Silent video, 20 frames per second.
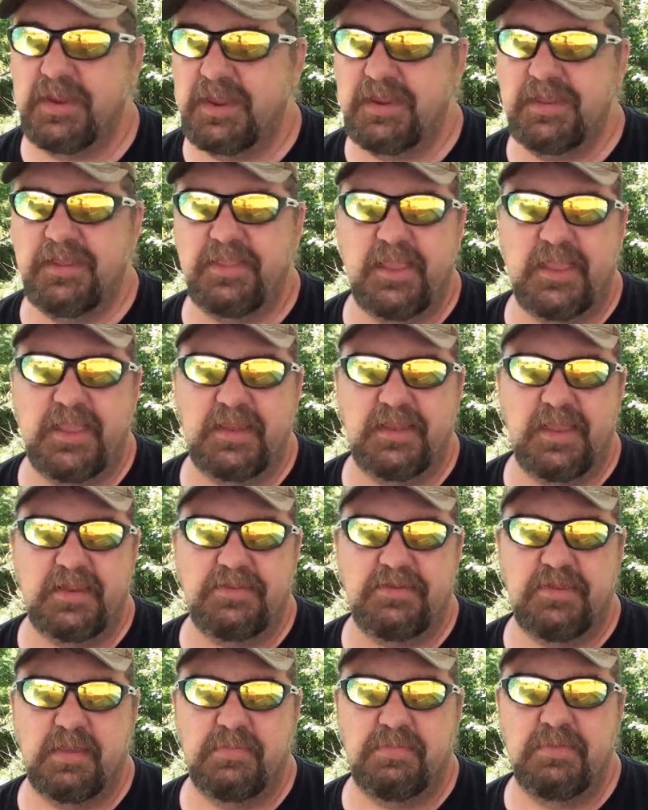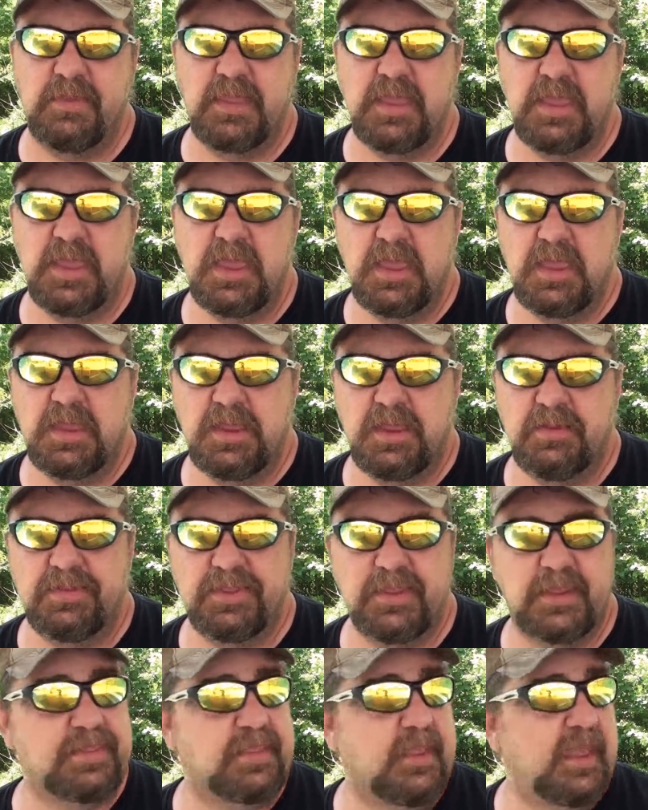Anything that you can
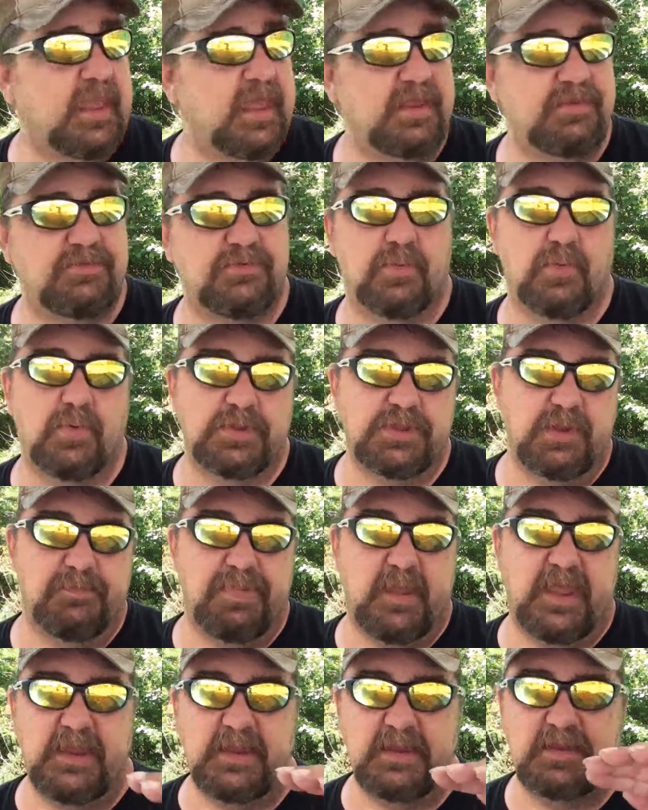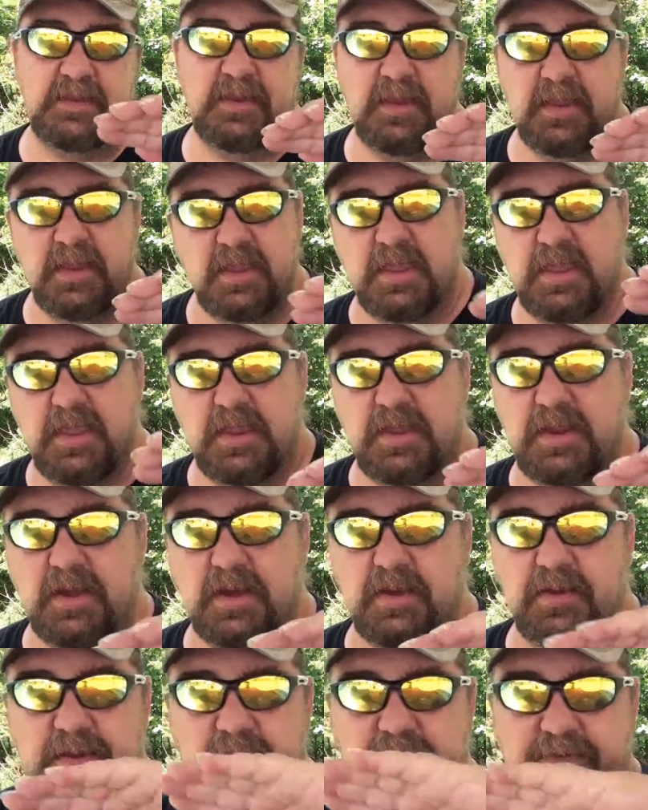use as an edger when you're painting, you
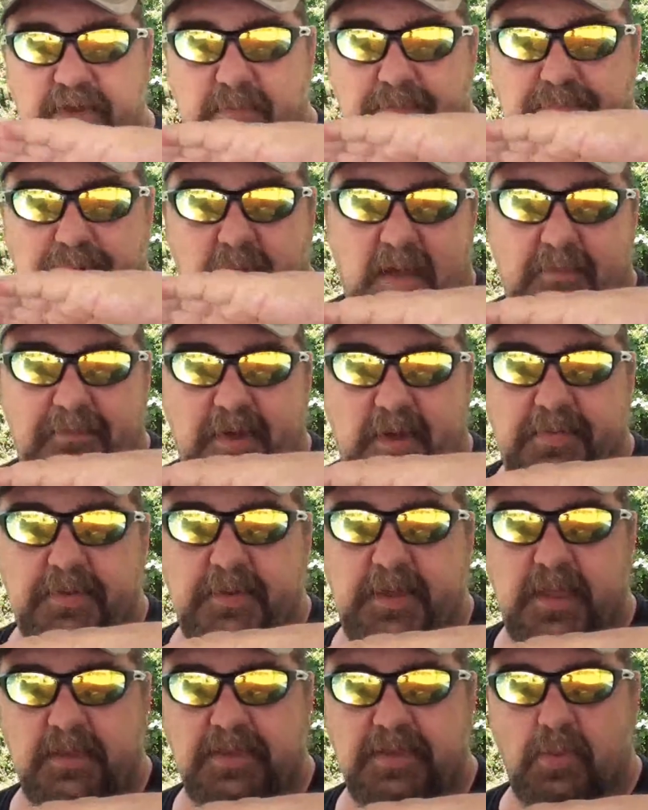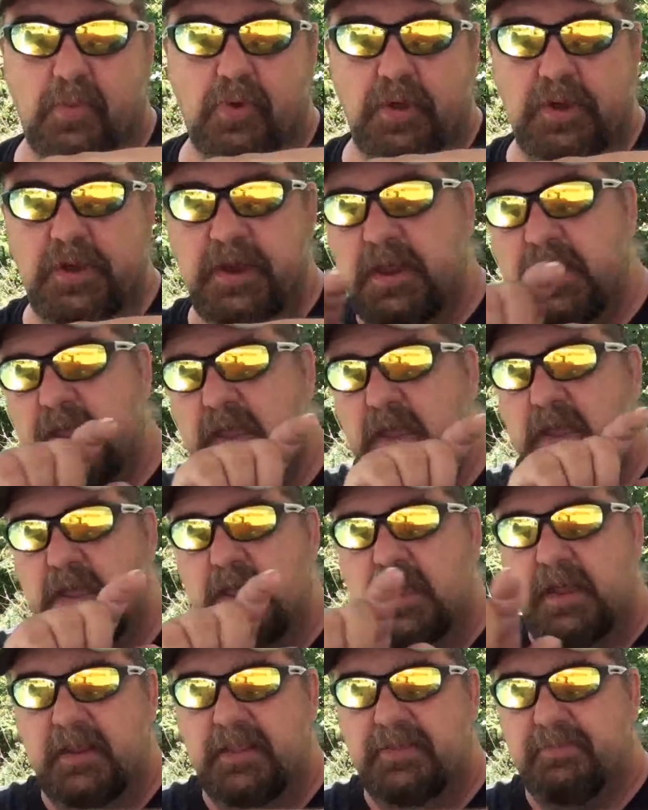know, that you can prop up against the wood
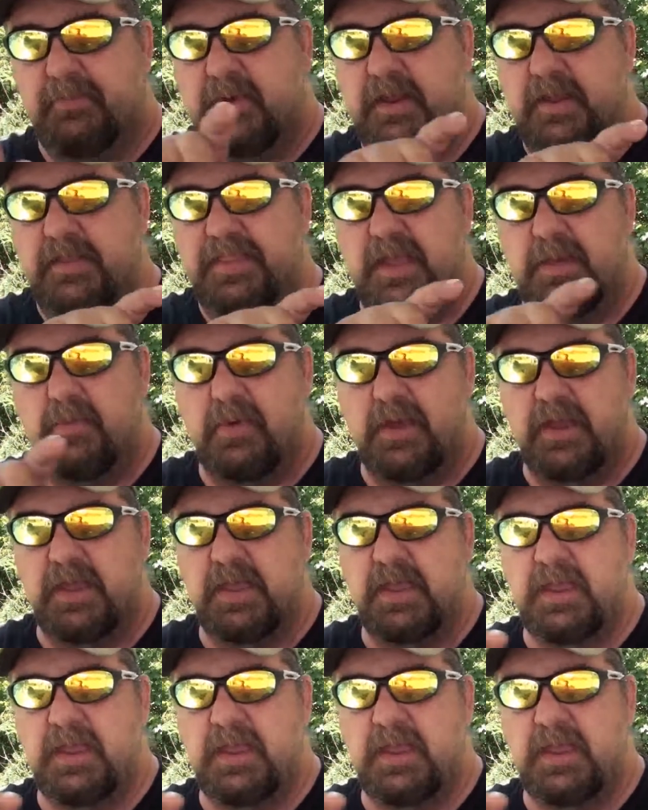and spray it that way